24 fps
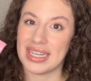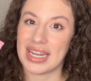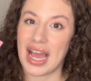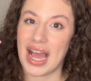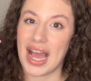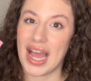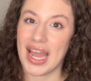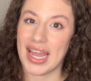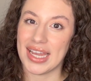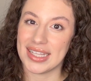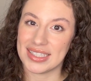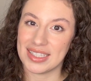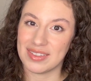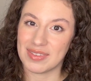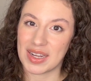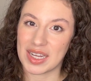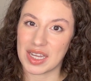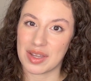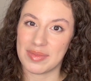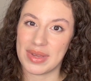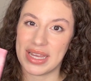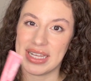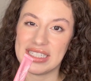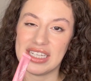Highly
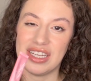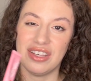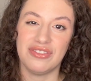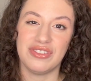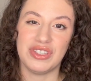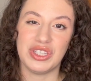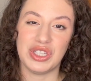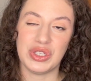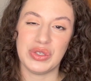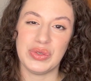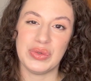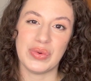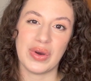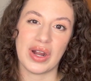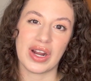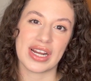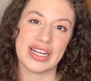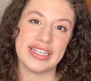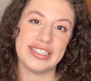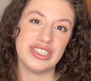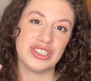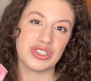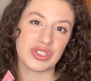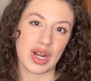recommend. If you are
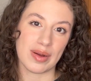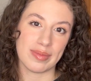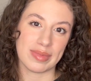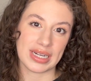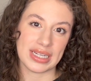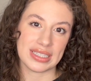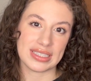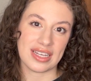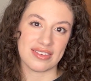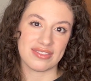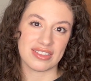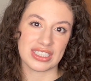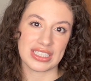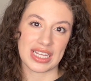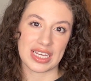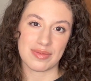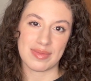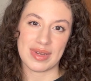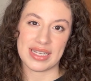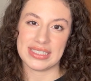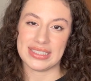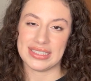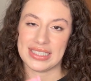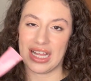a strawberry lover like
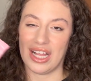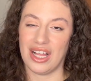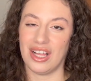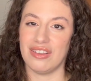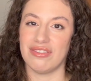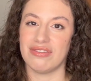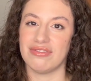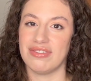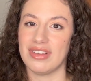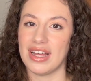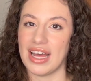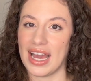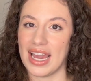myself,